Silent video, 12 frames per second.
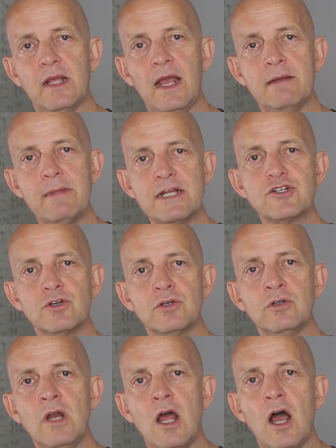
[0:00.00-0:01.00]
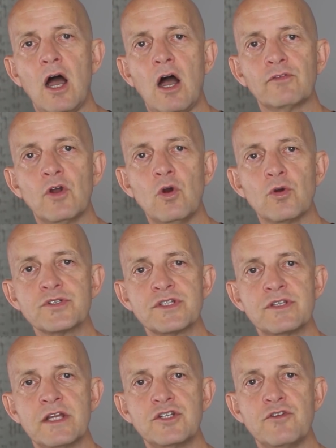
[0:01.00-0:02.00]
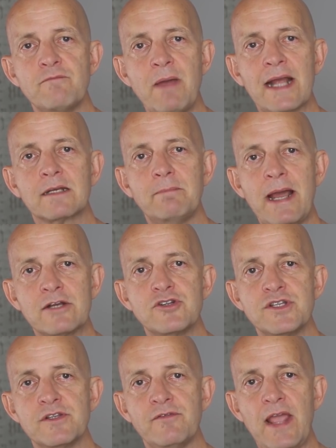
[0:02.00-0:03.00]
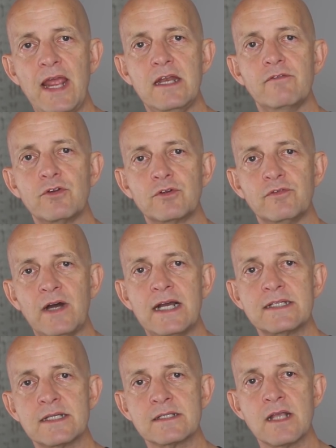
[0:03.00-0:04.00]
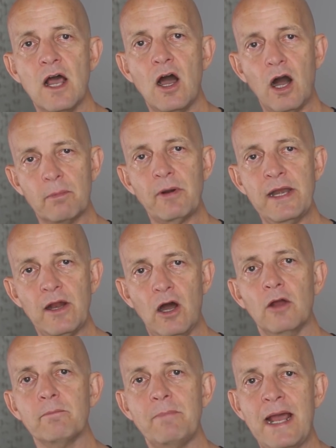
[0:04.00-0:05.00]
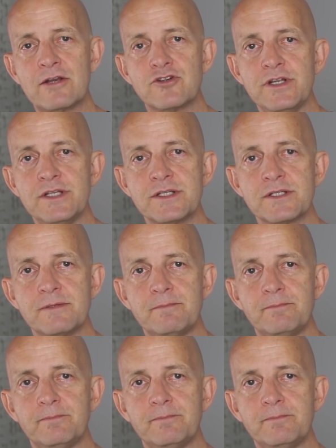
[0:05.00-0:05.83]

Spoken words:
And make sure, of course, that you've packed batteries if any of your devices operate on batteries.